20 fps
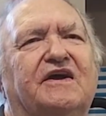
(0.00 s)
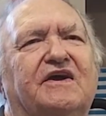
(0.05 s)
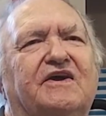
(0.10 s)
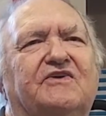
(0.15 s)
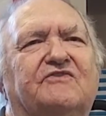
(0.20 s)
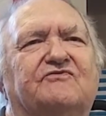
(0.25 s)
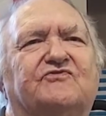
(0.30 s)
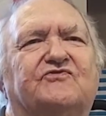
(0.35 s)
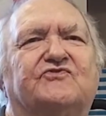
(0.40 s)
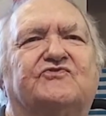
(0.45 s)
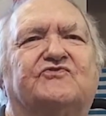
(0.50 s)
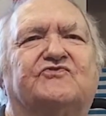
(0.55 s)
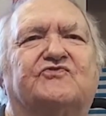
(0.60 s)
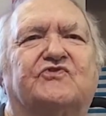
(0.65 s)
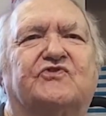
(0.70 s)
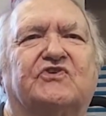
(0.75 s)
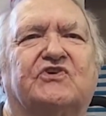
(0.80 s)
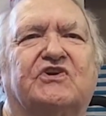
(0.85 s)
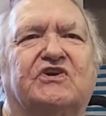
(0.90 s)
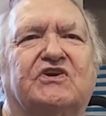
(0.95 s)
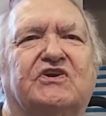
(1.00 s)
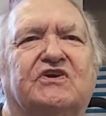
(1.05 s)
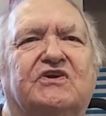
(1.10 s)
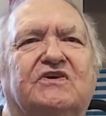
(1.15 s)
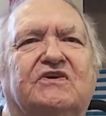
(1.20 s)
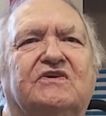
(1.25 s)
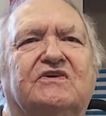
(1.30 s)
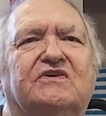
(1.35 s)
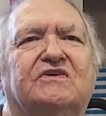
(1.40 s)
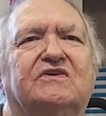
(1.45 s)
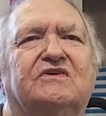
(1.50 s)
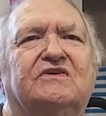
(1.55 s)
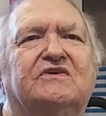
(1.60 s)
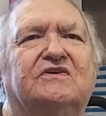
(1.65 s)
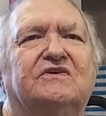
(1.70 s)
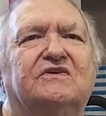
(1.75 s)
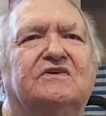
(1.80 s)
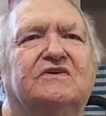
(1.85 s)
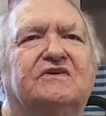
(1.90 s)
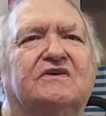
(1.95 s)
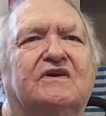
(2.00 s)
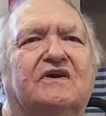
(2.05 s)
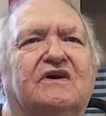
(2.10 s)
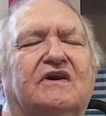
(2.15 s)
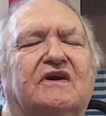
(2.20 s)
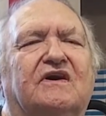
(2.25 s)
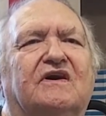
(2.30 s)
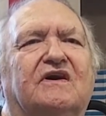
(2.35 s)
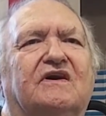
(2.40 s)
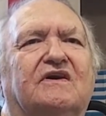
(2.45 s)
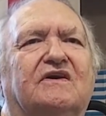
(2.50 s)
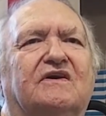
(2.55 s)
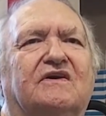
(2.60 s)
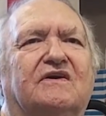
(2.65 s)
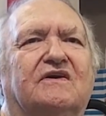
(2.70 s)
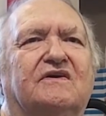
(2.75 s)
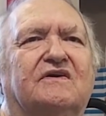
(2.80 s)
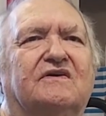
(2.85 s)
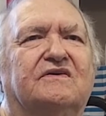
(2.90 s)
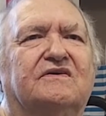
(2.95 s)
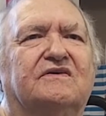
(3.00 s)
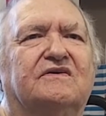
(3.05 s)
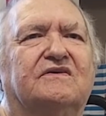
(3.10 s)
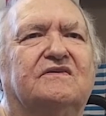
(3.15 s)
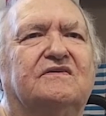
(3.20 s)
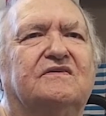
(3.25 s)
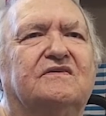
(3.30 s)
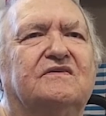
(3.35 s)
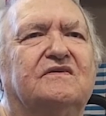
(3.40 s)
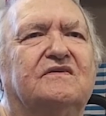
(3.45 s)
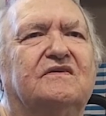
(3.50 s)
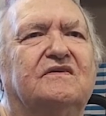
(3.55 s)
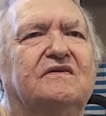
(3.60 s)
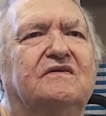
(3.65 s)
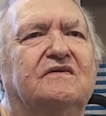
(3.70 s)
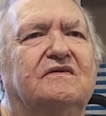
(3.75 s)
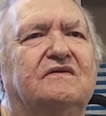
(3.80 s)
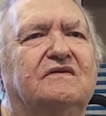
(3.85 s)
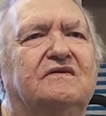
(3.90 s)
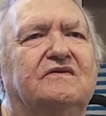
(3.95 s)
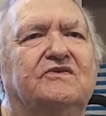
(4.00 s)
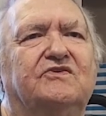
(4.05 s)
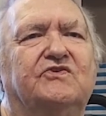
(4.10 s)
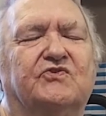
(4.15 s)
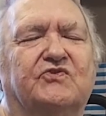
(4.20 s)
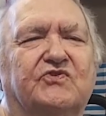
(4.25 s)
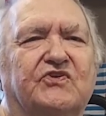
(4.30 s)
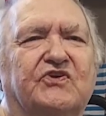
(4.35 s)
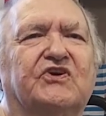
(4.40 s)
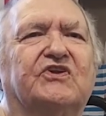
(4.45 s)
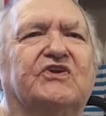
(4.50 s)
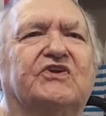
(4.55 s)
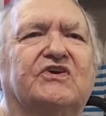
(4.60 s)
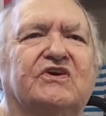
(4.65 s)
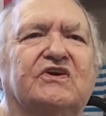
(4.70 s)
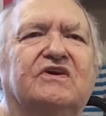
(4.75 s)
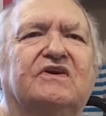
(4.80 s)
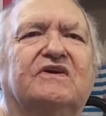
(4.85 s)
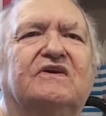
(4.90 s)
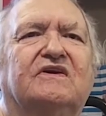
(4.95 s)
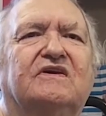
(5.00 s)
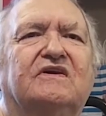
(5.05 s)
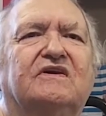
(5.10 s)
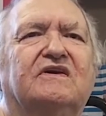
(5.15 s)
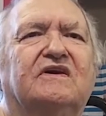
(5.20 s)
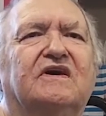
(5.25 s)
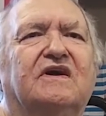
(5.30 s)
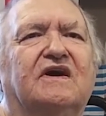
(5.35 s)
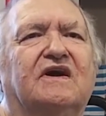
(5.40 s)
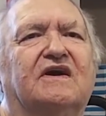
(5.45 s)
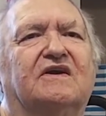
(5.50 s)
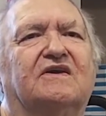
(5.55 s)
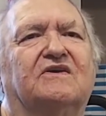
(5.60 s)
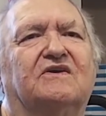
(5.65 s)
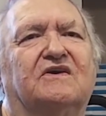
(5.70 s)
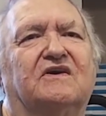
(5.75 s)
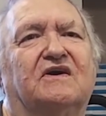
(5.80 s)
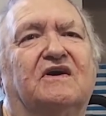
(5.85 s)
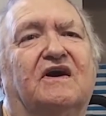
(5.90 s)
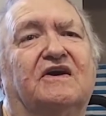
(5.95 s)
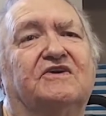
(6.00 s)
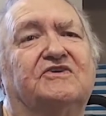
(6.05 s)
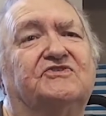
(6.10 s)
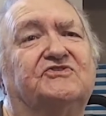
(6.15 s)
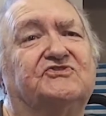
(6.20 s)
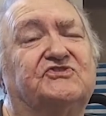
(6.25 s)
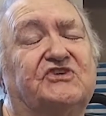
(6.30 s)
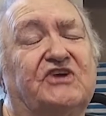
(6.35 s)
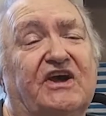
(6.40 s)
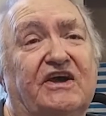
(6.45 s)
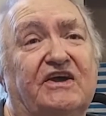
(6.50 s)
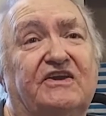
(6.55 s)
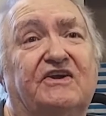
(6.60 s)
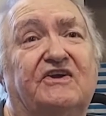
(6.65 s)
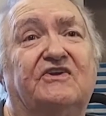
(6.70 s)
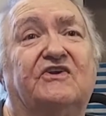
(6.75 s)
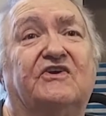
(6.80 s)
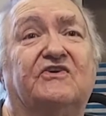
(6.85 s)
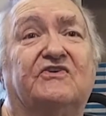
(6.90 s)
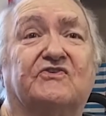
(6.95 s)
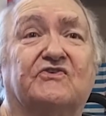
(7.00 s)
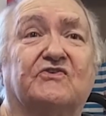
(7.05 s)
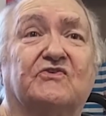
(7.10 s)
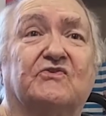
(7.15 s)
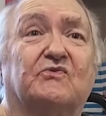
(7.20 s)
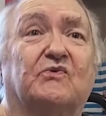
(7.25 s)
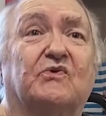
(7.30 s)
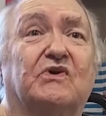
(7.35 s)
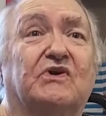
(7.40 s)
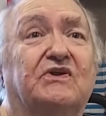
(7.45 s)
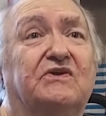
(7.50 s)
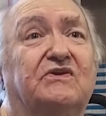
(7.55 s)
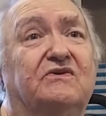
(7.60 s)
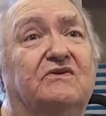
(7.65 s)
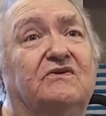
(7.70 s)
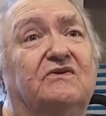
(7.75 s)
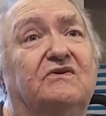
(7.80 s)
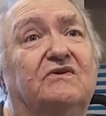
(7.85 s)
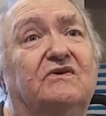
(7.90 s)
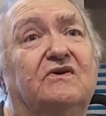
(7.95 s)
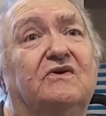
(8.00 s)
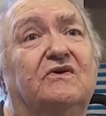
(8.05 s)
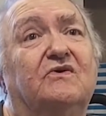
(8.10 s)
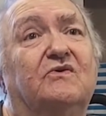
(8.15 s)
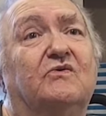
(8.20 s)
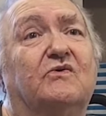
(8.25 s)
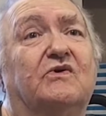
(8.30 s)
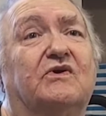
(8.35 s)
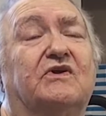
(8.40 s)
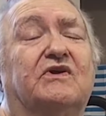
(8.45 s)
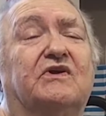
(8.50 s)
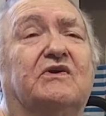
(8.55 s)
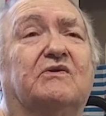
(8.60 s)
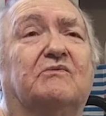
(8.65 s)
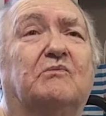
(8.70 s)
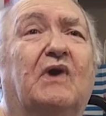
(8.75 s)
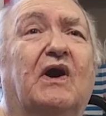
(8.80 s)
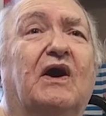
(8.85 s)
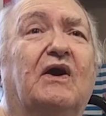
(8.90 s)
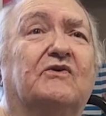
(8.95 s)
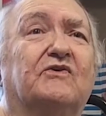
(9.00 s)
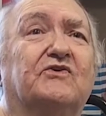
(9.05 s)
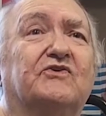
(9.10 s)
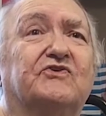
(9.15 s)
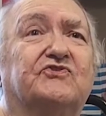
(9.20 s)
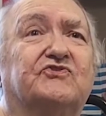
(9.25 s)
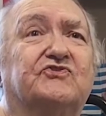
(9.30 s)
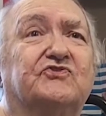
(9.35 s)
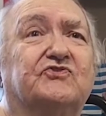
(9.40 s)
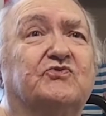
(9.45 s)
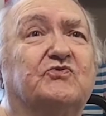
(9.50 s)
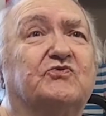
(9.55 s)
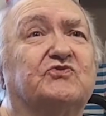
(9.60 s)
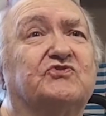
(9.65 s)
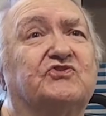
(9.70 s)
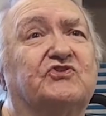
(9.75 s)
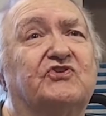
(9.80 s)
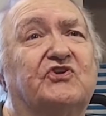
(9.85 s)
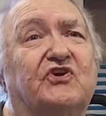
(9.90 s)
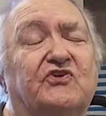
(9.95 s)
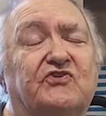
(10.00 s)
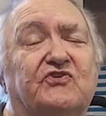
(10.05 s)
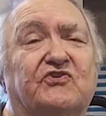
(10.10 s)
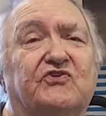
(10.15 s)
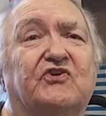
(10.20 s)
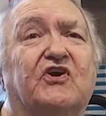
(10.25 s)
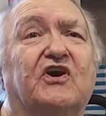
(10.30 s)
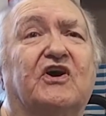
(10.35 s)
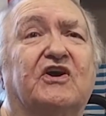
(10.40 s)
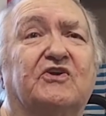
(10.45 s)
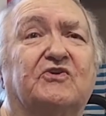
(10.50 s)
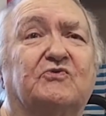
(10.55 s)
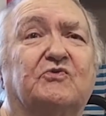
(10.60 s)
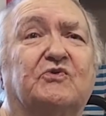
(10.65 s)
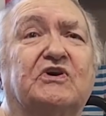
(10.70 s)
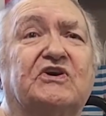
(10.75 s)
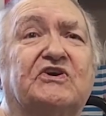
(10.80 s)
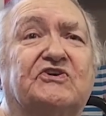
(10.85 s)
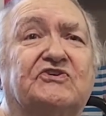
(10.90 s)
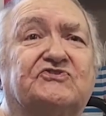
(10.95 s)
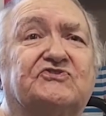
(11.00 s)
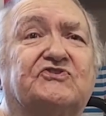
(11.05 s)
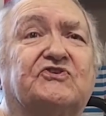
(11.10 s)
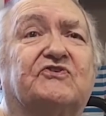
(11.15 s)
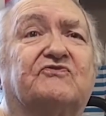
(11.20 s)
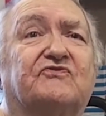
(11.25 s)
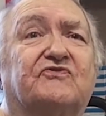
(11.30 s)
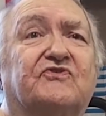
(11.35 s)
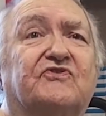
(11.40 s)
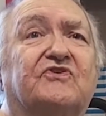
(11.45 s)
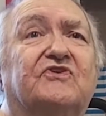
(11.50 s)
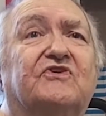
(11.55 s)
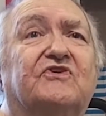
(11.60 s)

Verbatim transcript: infantry uh, unit, and I just had another what what it amounted to was another nine weeks of